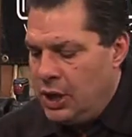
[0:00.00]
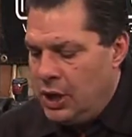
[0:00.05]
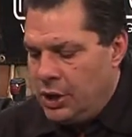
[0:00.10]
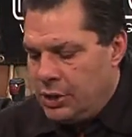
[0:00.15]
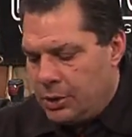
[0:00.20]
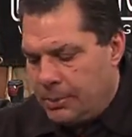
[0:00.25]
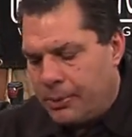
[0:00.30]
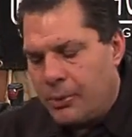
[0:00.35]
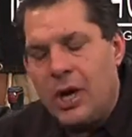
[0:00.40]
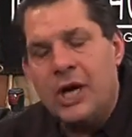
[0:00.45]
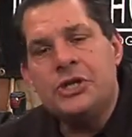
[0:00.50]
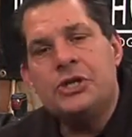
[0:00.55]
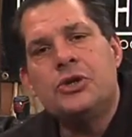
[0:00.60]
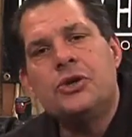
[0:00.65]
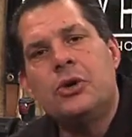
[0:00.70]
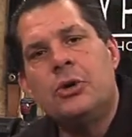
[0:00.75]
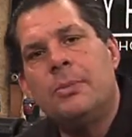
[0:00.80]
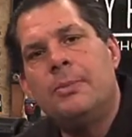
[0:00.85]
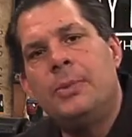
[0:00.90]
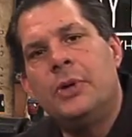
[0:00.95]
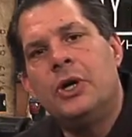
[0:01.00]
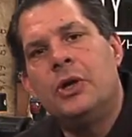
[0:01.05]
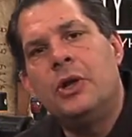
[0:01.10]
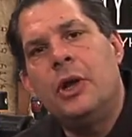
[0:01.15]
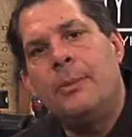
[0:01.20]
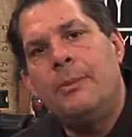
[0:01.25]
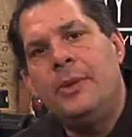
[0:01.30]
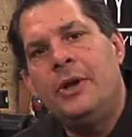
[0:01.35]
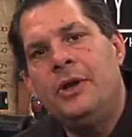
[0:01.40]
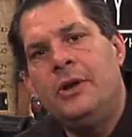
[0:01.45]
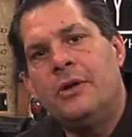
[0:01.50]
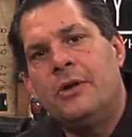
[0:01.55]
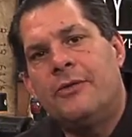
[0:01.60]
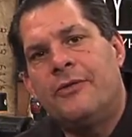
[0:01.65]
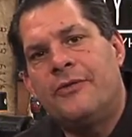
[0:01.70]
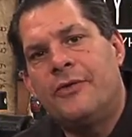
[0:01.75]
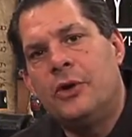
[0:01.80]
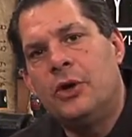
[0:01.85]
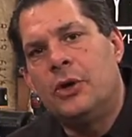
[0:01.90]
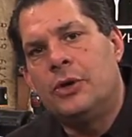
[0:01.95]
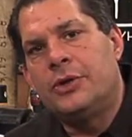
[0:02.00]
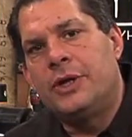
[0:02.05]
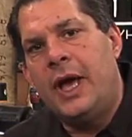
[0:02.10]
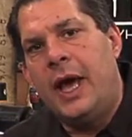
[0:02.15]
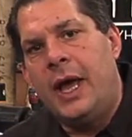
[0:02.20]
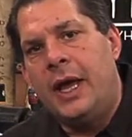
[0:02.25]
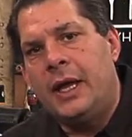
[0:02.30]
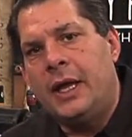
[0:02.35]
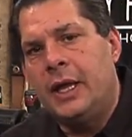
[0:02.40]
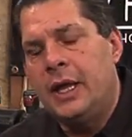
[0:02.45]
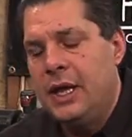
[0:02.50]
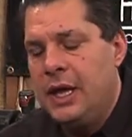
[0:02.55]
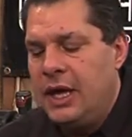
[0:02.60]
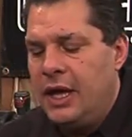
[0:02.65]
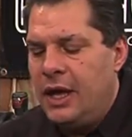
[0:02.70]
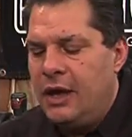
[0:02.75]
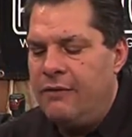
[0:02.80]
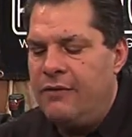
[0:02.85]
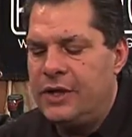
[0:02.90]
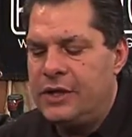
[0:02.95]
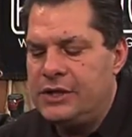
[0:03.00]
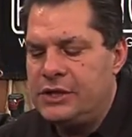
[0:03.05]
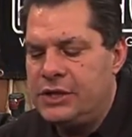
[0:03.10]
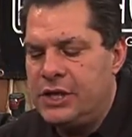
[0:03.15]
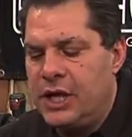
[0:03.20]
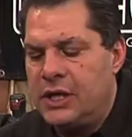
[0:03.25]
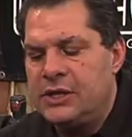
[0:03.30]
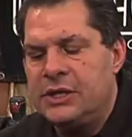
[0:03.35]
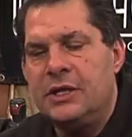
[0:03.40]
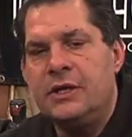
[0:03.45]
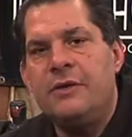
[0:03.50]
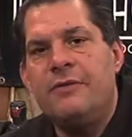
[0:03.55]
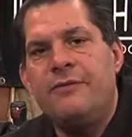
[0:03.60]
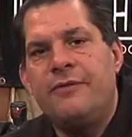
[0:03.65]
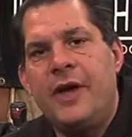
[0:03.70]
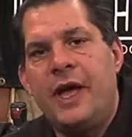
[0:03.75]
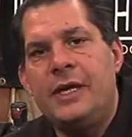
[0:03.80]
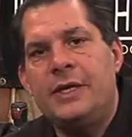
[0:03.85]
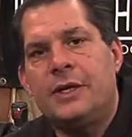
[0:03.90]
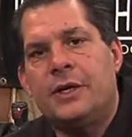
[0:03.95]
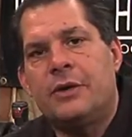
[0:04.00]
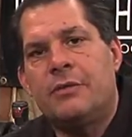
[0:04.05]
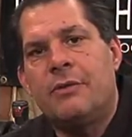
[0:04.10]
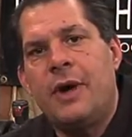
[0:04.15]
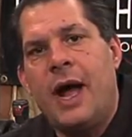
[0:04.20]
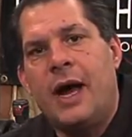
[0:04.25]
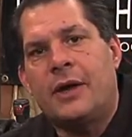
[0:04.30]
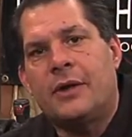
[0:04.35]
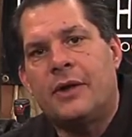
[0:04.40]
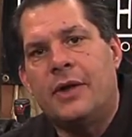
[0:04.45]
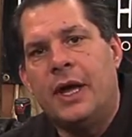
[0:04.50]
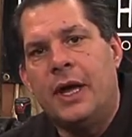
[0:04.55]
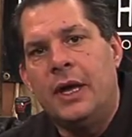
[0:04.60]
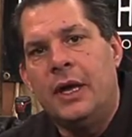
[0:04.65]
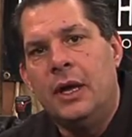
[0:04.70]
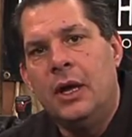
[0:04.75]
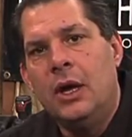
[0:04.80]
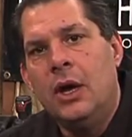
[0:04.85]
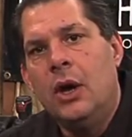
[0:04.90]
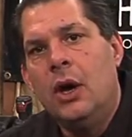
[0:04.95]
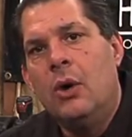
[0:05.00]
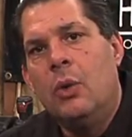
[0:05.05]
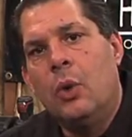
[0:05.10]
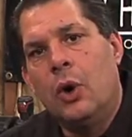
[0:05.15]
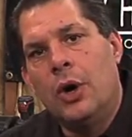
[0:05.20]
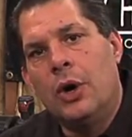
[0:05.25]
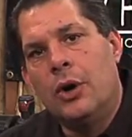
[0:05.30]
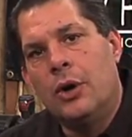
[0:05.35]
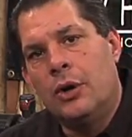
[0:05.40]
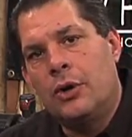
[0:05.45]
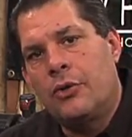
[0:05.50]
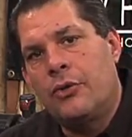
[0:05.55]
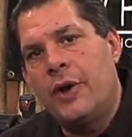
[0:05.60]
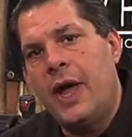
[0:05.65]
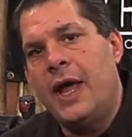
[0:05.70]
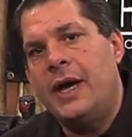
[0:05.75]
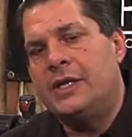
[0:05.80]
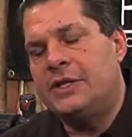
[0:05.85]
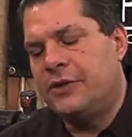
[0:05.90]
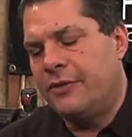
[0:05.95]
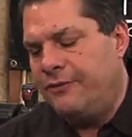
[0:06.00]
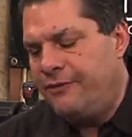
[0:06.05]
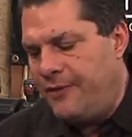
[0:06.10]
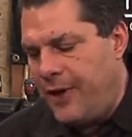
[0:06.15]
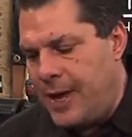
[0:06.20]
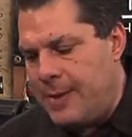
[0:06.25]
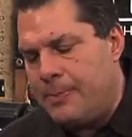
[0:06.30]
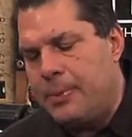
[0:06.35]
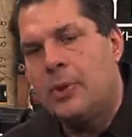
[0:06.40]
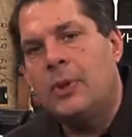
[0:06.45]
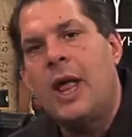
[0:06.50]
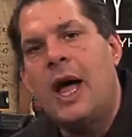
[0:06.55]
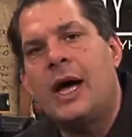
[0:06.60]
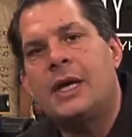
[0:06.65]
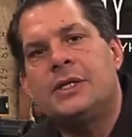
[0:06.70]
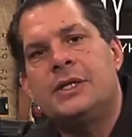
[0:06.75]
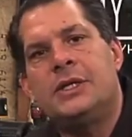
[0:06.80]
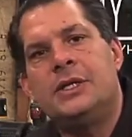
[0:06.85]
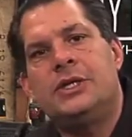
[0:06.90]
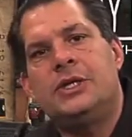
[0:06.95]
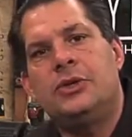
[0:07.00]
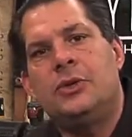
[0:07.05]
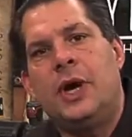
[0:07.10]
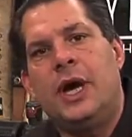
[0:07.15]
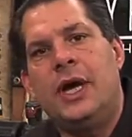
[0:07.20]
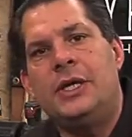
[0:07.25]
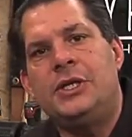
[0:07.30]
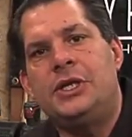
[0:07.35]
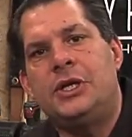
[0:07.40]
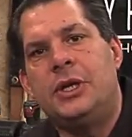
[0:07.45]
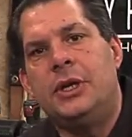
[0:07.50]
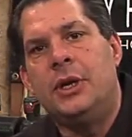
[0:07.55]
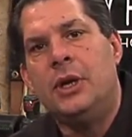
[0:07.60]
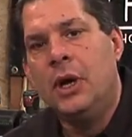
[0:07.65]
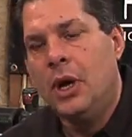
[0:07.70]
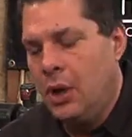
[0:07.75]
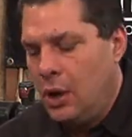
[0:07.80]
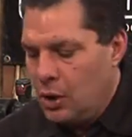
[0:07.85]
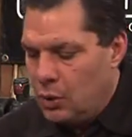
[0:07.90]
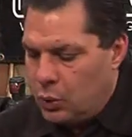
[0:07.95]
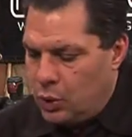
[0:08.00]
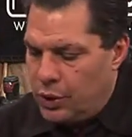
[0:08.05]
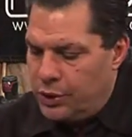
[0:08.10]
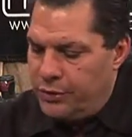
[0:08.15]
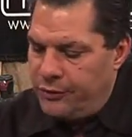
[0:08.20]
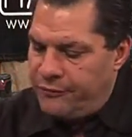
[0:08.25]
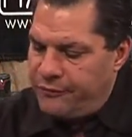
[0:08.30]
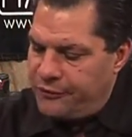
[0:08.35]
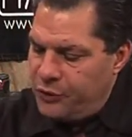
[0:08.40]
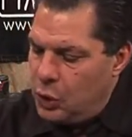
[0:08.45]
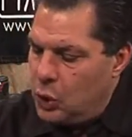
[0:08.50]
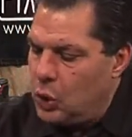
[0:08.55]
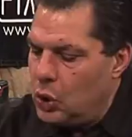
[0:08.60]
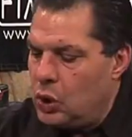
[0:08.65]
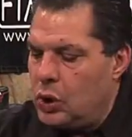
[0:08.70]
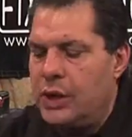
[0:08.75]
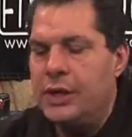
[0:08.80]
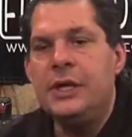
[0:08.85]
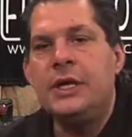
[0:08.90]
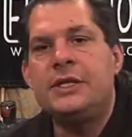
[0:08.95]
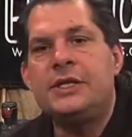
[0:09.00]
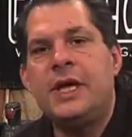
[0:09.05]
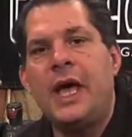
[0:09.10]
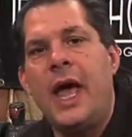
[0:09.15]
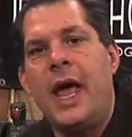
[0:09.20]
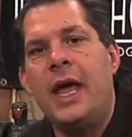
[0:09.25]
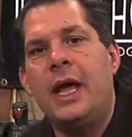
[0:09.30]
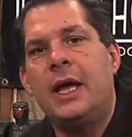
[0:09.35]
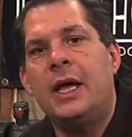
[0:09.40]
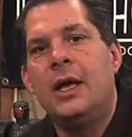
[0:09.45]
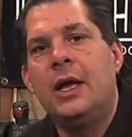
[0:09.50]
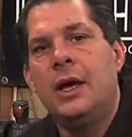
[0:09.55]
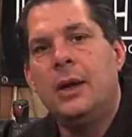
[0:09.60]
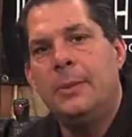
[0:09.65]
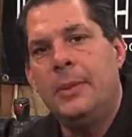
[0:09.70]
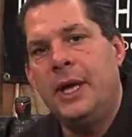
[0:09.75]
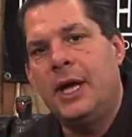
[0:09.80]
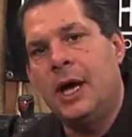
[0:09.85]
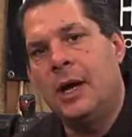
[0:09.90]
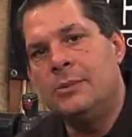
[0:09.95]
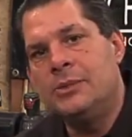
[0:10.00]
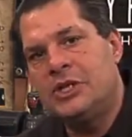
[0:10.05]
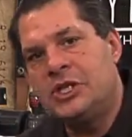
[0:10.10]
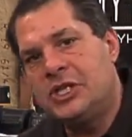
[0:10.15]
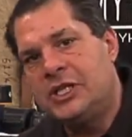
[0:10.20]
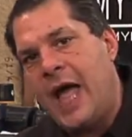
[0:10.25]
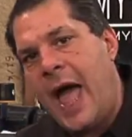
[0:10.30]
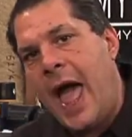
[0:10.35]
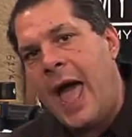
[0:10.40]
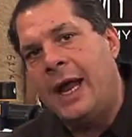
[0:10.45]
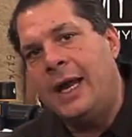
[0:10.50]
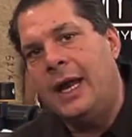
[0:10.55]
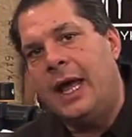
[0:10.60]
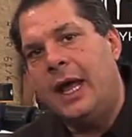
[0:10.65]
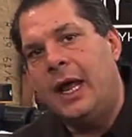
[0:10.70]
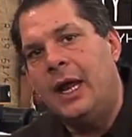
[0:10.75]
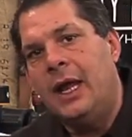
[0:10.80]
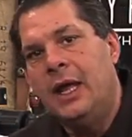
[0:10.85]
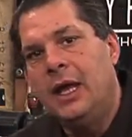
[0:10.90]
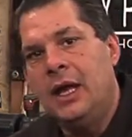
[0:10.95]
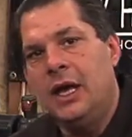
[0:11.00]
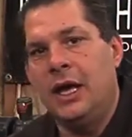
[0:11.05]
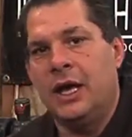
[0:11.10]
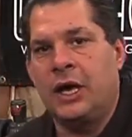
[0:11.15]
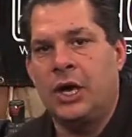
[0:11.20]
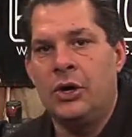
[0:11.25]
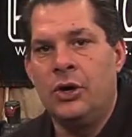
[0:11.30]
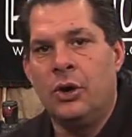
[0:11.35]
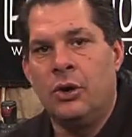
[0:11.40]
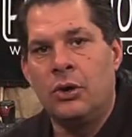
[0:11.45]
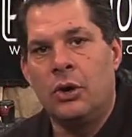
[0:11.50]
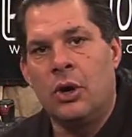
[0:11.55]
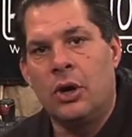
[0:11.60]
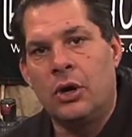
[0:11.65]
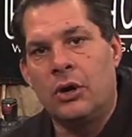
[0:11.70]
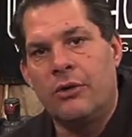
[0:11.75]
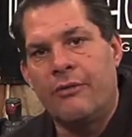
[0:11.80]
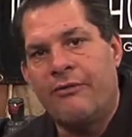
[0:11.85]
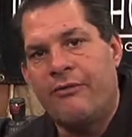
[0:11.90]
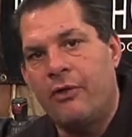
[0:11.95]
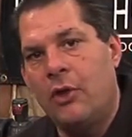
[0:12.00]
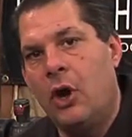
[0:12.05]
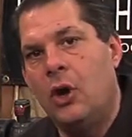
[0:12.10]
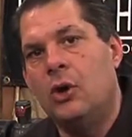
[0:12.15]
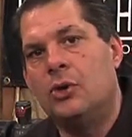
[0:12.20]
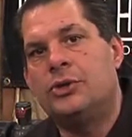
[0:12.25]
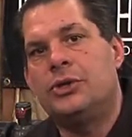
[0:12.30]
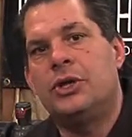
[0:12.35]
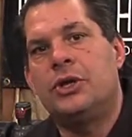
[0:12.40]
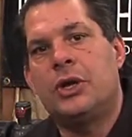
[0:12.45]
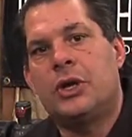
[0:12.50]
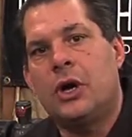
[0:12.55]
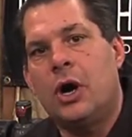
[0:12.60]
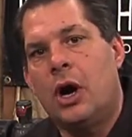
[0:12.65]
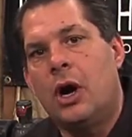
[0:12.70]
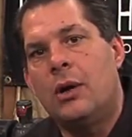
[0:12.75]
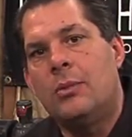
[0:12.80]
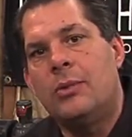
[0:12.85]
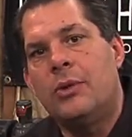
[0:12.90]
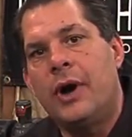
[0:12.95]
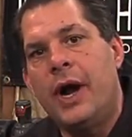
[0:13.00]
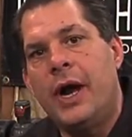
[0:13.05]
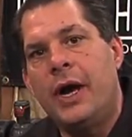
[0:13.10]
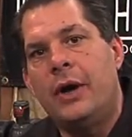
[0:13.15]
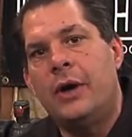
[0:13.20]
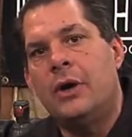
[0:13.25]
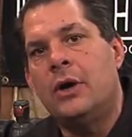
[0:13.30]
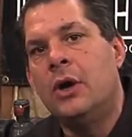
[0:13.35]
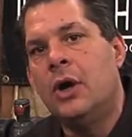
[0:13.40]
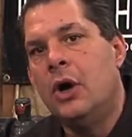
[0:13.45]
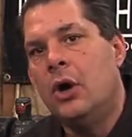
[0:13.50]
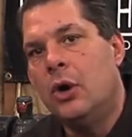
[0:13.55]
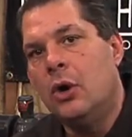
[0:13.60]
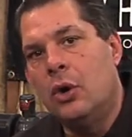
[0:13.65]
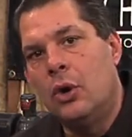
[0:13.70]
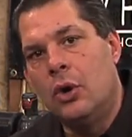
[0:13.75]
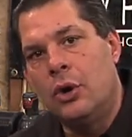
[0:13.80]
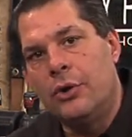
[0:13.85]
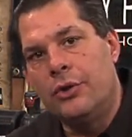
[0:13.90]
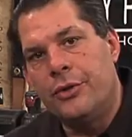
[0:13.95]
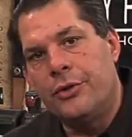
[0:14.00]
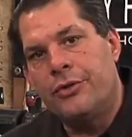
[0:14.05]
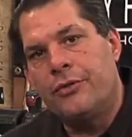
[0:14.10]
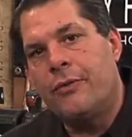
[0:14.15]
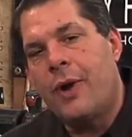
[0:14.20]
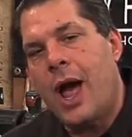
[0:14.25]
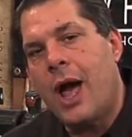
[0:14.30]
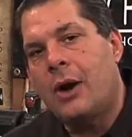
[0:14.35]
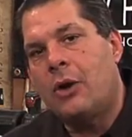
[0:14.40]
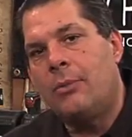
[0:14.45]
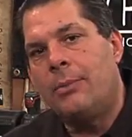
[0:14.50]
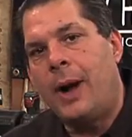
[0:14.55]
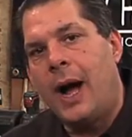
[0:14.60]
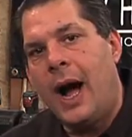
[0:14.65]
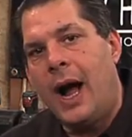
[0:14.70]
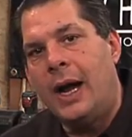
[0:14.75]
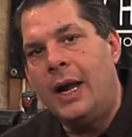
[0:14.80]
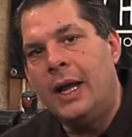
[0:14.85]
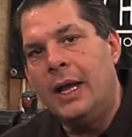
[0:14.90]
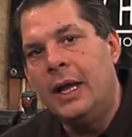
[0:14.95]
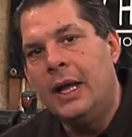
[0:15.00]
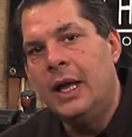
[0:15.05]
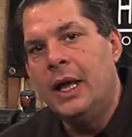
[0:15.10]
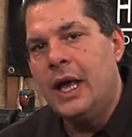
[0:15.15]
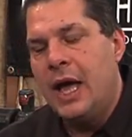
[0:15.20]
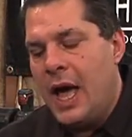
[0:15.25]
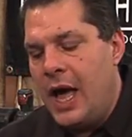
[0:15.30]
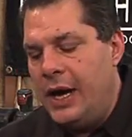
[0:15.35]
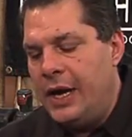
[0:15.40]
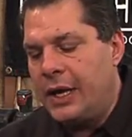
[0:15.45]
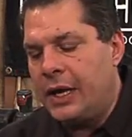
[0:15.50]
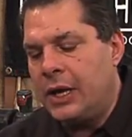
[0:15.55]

The pressure will build up in your fuel tank. If it doesn't vent correctly, what it'll create is a vapor lock situation where the fuel in the tank becomes stagnant. It can no longer flow to the carburetor or the throttle body, and it